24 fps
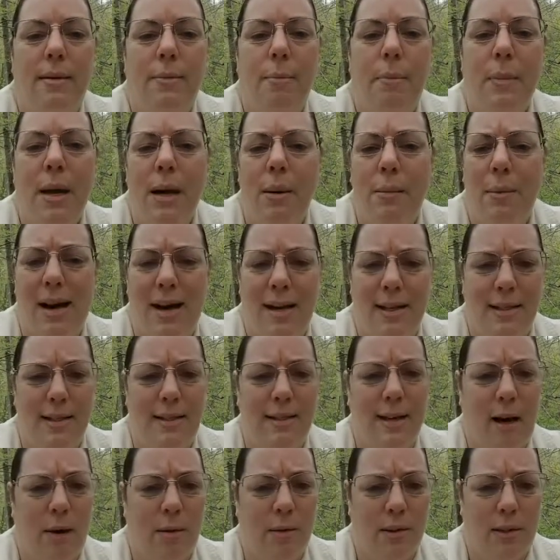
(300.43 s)
minimize,
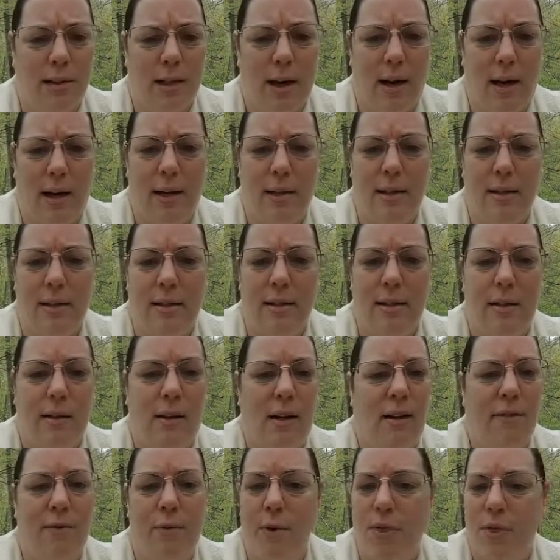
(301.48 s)
downsize,
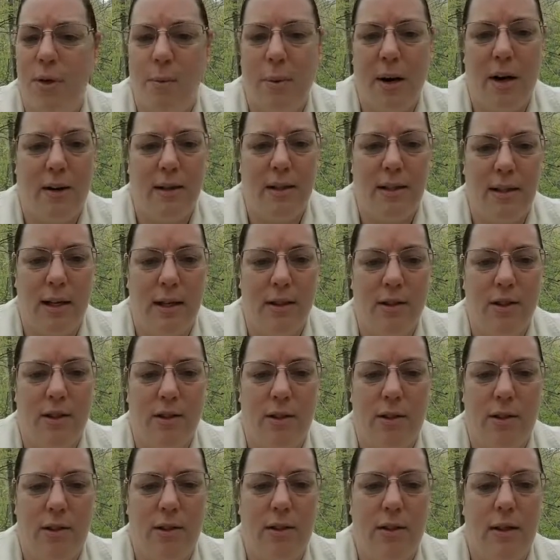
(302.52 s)
live with the bare
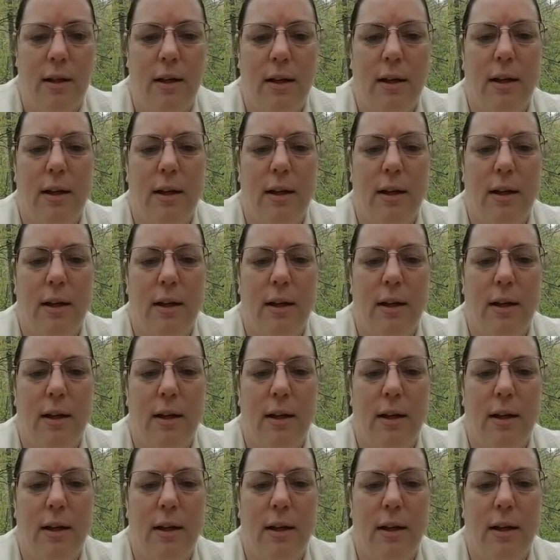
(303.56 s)
essentials.